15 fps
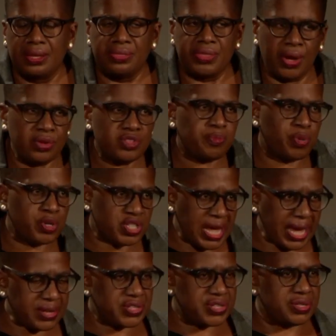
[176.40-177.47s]
those
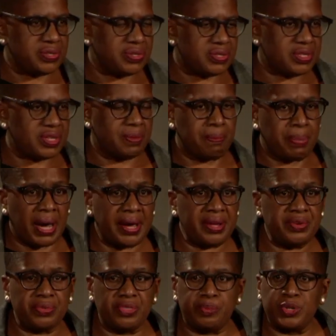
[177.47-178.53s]
protections,
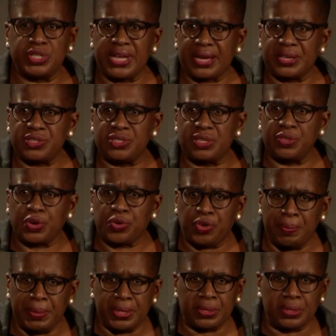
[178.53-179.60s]
combined with the protections in the
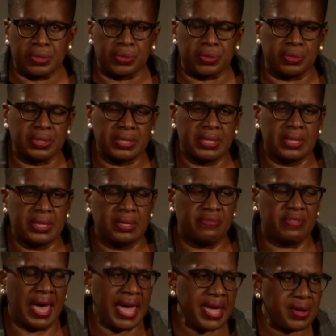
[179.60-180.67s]
criminal law,
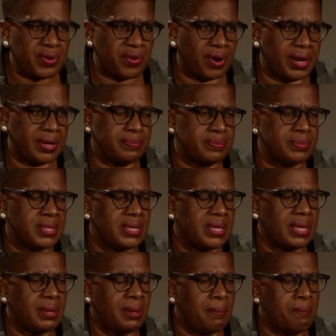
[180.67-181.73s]
hate crime,
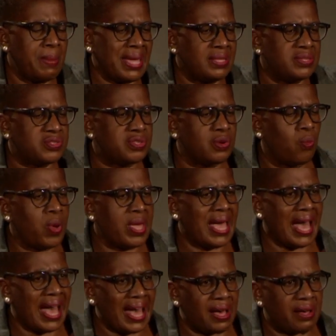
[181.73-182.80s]
means that we
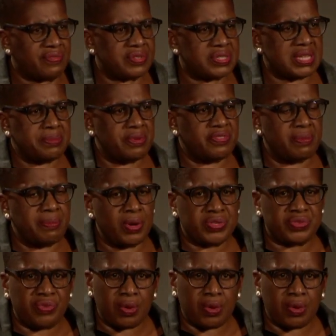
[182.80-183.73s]
have some of the most